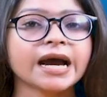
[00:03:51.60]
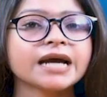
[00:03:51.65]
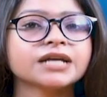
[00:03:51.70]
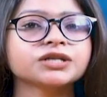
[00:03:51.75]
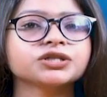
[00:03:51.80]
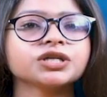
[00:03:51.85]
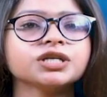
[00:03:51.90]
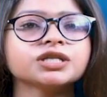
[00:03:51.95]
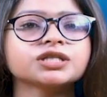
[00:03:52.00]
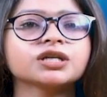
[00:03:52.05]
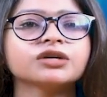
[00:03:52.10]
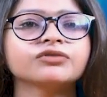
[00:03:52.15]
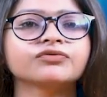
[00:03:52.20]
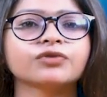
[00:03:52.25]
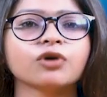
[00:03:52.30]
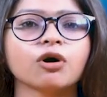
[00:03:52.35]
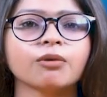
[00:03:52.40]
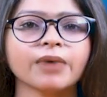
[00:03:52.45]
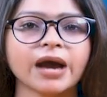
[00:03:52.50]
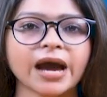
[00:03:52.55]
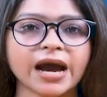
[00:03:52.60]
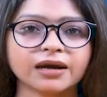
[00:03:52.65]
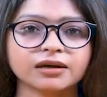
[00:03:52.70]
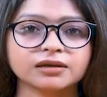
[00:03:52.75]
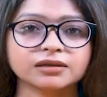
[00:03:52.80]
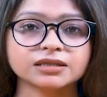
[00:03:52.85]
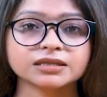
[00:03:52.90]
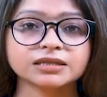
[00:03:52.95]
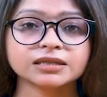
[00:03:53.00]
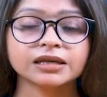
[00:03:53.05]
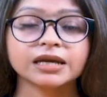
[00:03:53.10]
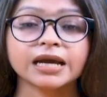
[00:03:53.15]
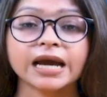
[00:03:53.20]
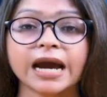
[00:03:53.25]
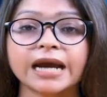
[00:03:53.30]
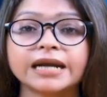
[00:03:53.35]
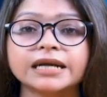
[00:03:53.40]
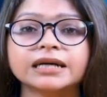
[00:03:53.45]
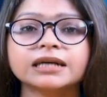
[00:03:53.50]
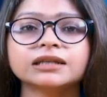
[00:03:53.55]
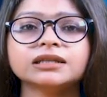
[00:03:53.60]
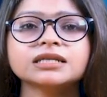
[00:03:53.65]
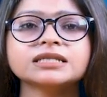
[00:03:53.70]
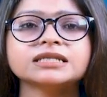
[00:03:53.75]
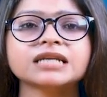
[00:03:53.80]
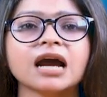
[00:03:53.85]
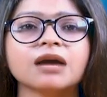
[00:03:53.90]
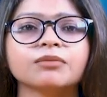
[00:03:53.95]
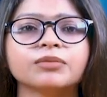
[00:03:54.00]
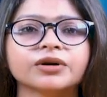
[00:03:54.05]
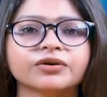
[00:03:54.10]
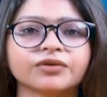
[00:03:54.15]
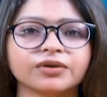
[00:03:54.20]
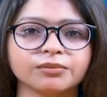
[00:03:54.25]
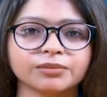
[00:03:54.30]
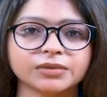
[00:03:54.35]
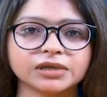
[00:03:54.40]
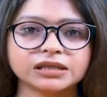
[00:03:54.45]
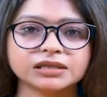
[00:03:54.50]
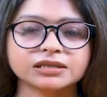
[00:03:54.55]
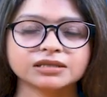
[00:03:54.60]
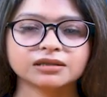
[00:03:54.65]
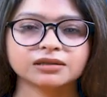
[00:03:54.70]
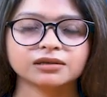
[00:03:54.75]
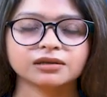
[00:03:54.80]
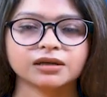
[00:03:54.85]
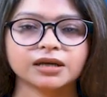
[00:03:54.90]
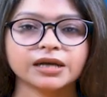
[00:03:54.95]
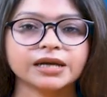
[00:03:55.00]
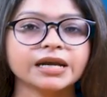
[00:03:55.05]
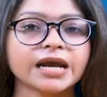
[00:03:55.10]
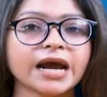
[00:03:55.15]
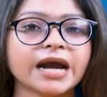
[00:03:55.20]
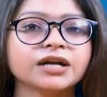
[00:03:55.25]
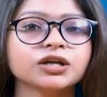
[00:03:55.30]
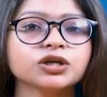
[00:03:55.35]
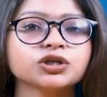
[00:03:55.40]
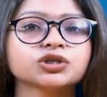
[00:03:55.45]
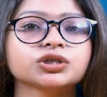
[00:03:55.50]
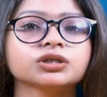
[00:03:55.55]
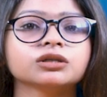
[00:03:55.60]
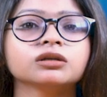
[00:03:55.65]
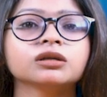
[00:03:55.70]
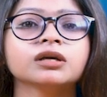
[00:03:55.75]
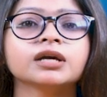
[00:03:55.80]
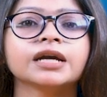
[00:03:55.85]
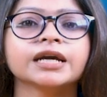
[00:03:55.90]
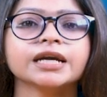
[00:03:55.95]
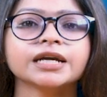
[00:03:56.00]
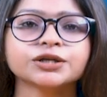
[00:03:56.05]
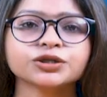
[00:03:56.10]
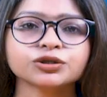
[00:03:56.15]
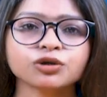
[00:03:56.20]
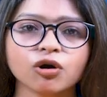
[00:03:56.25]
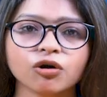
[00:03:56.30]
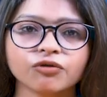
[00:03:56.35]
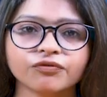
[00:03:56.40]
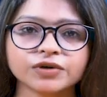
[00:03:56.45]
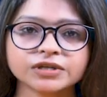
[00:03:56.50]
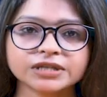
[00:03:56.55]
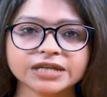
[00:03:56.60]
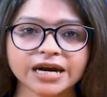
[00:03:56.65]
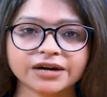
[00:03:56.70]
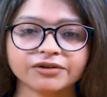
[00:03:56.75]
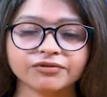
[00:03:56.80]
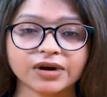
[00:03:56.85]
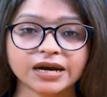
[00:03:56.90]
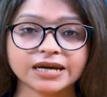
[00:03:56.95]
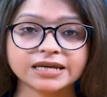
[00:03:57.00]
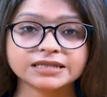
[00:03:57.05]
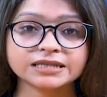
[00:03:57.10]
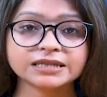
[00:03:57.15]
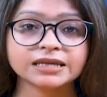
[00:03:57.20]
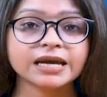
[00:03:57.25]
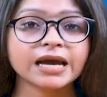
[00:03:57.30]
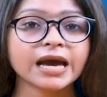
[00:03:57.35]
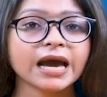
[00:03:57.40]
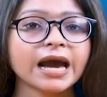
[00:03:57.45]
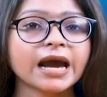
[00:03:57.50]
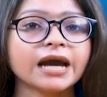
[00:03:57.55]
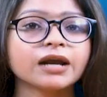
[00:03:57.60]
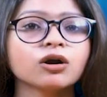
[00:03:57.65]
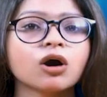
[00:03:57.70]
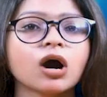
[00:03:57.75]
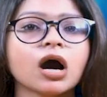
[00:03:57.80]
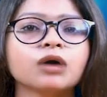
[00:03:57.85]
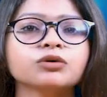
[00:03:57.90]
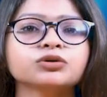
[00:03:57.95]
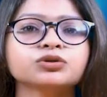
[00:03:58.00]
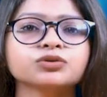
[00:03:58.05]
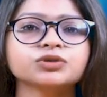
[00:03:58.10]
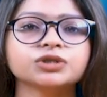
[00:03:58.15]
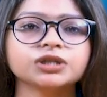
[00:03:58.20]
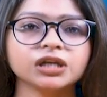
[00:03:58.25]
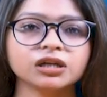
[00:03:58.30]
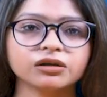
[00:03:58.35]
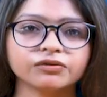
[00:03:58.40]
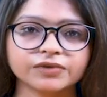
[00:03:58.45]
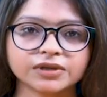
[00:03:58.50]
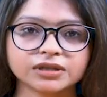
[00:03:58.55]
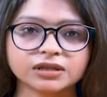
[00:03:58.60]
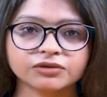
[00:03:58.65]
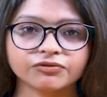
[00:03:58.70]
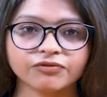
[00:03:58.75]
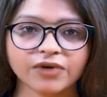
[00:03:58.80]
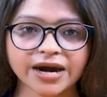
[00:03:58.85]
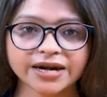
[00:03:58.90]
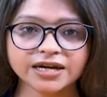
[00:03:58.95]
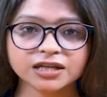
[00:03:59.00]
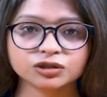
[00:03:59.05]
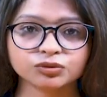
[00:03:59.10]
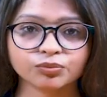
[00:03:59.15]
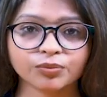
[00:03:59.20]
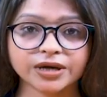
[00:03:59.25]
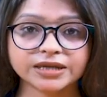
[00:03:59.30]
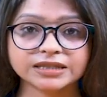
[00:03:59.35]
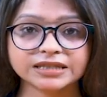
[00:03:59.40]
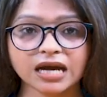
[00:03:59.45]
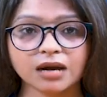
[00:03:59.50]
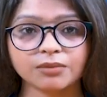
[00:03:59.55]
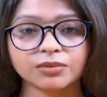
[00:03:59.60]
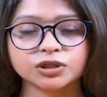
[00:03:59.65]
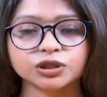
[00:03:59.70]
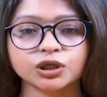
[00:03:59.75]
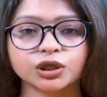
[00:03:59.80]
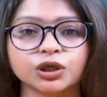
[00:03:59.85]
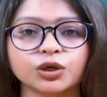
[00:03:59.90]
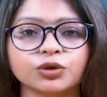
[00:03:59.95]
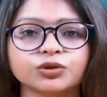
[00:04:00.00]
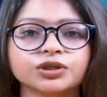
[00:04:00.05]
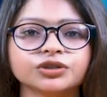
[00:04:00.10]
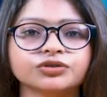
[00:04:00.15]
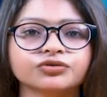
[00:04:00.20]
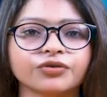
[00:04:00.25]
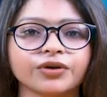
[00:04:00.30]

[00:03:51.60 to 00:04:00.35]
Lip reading: and data from hackers and other cyber criminals. In addition, it offers advice on how to deal with widespread cybersecurity